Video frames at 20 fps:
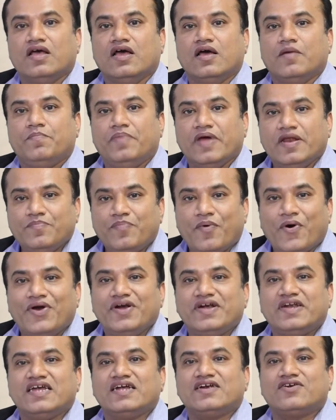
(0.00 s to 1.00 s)

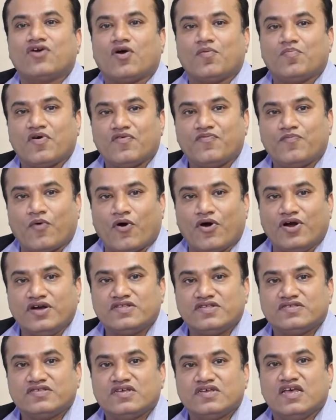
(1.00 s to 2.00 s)
pinpointing drop-off points,
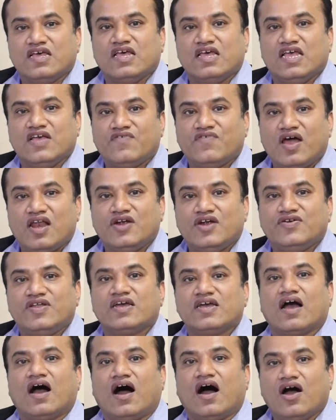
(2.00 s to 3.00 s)
evaluating
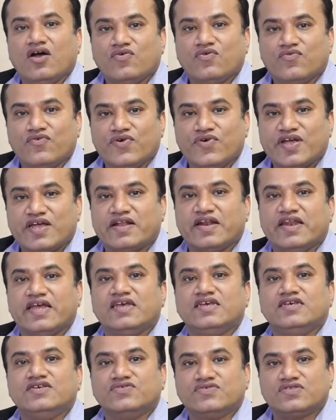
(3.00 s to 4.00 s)
how quickly
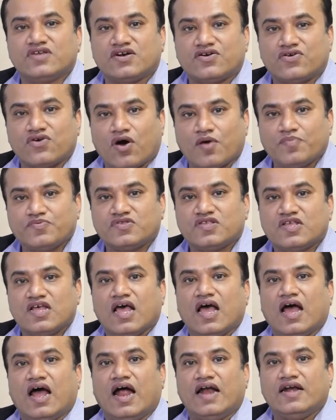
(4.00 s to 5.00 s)
user drops,
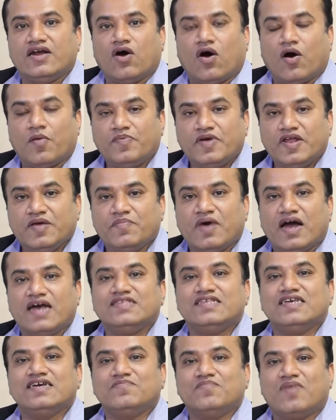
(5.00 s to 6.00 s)
and
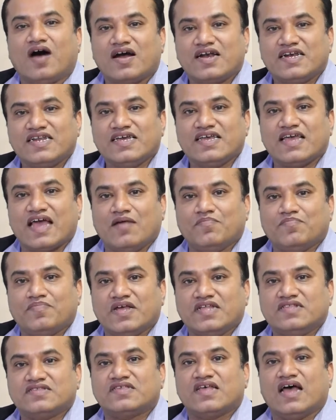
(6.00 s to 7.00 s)
optimizing marketing
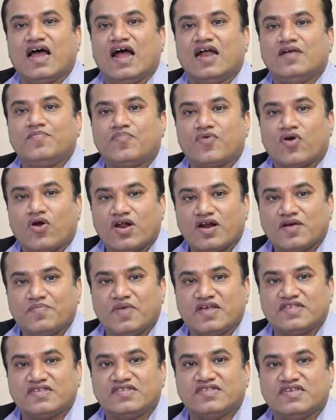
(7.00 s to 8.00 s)
campaigns and product
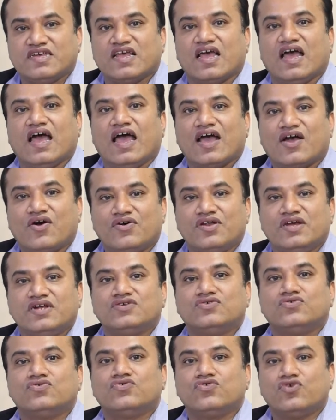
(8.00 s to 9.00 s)
messaging according
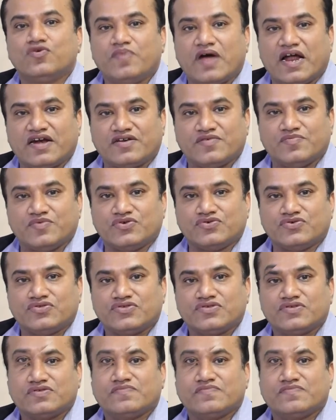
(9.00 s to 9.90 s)
to group attributes.